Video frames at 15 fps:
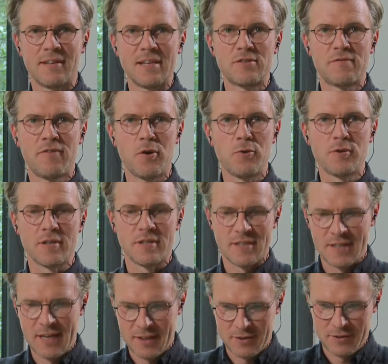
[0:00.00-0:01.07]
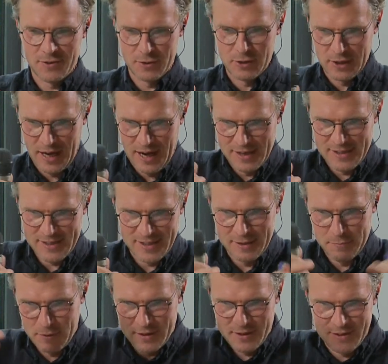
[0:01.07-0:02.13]
let's focus not on
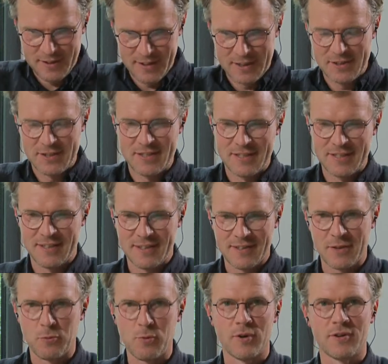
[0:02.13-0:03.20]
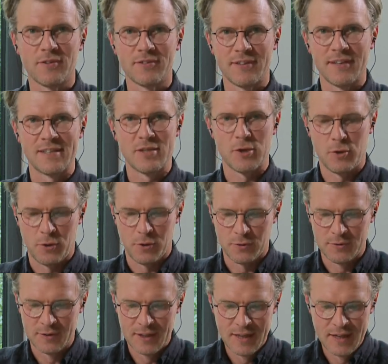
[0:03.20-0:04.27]
Iceland, but let's see the world as a
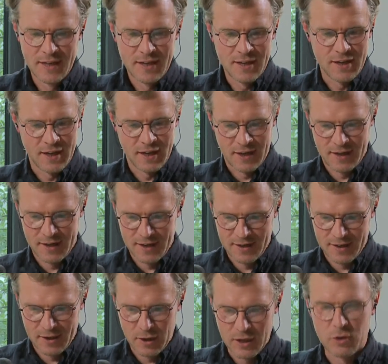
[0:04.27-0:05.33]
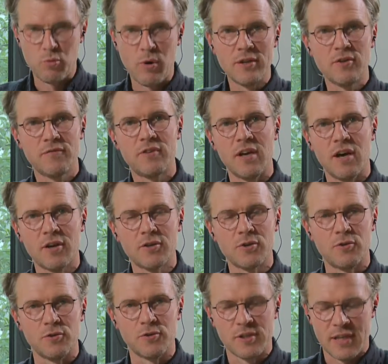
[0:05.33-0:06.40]
whole. In one of the
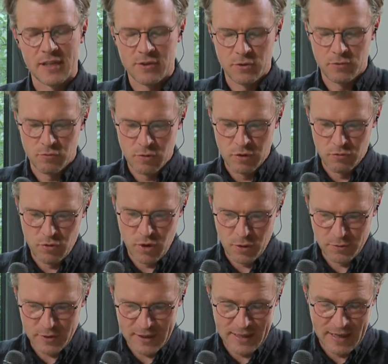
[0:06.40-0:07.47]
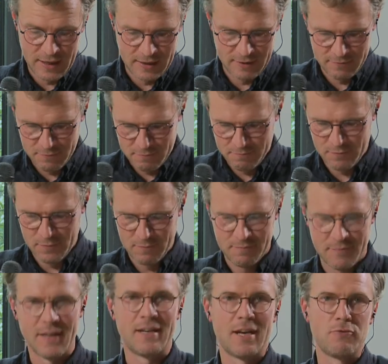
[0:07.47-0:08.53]
articles that you wrote, and I
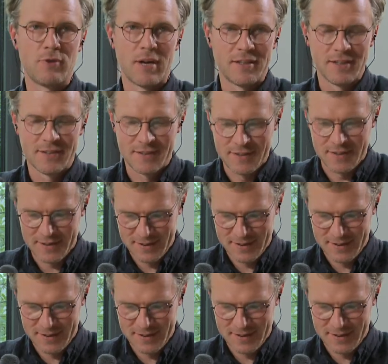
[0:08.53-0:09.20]
read it,